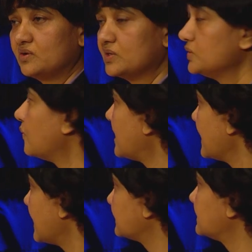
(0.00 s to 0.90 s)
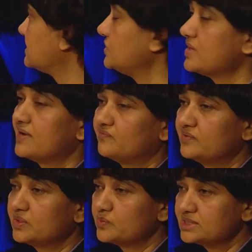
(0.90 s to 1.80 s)
On the y-axis, you have
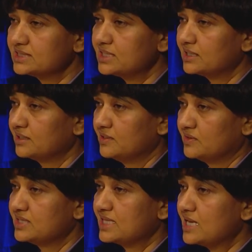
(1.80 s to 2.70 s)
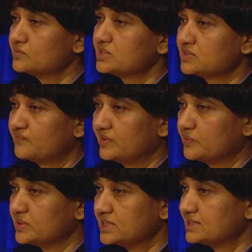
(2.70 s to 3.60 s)
frequency, the thousands of
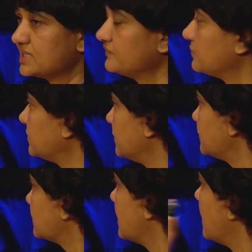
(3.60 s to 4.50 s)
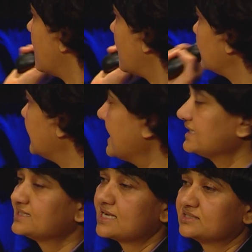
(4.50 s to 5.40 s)
frequencies that we produce. On the
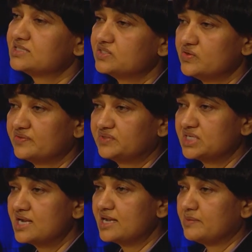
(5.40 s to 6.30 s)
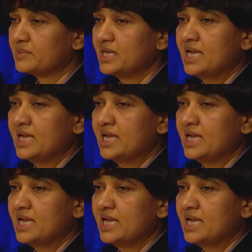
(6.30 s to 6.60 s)
x-axis, you have time.